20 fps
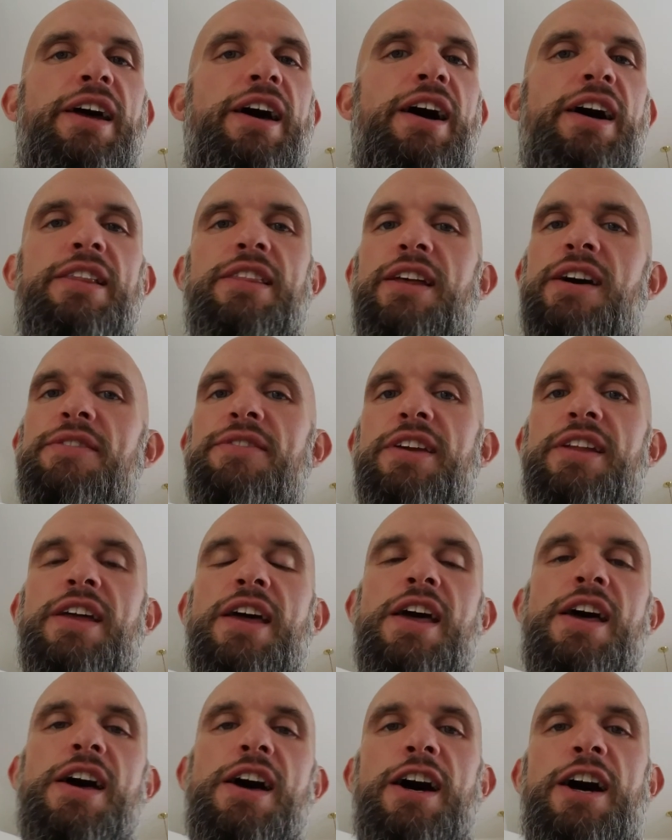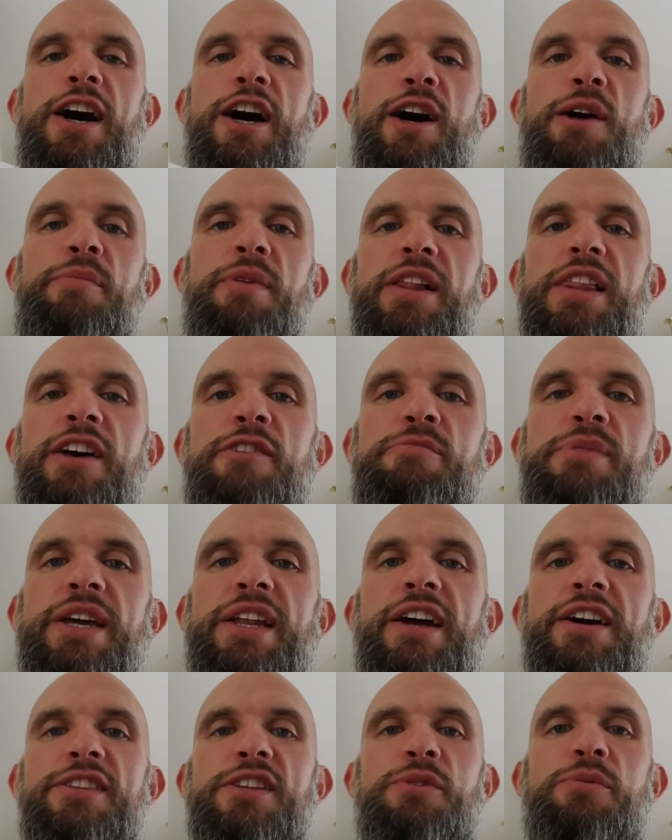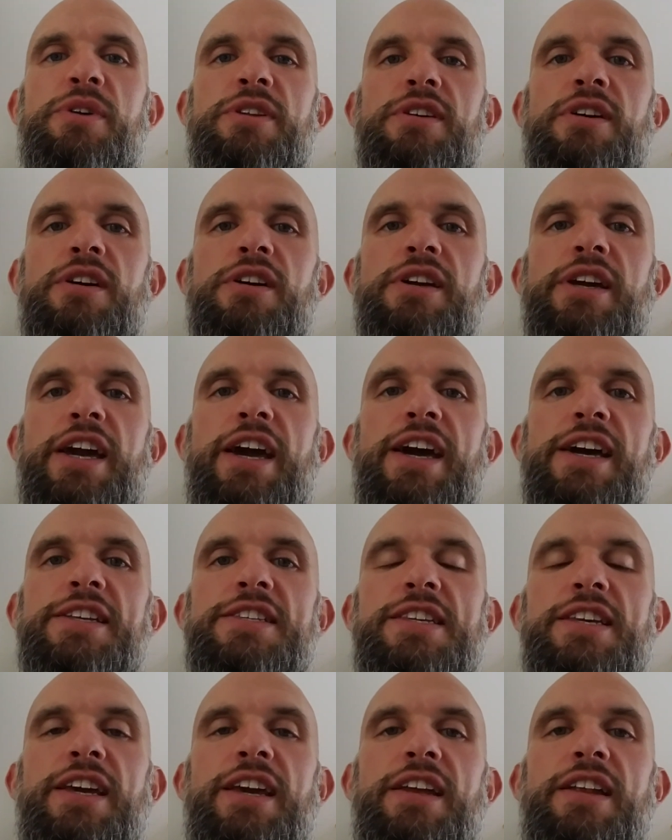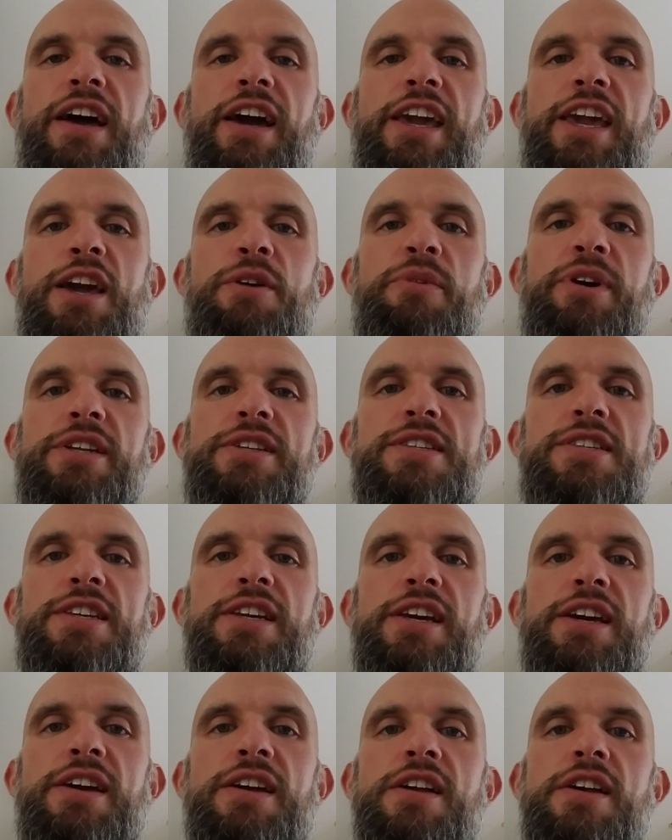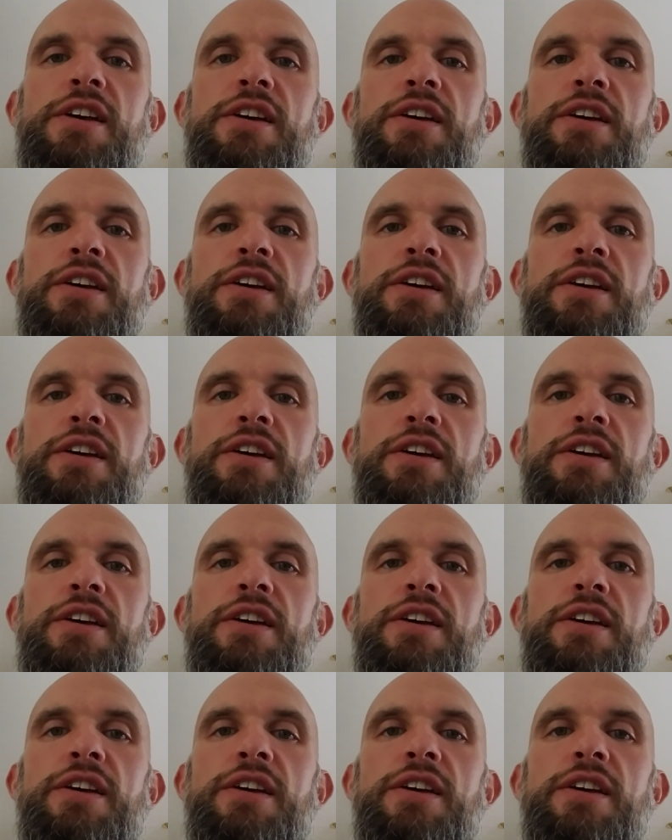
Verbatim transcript: I love it um, i love being out there with all you guys and i can't wait to see you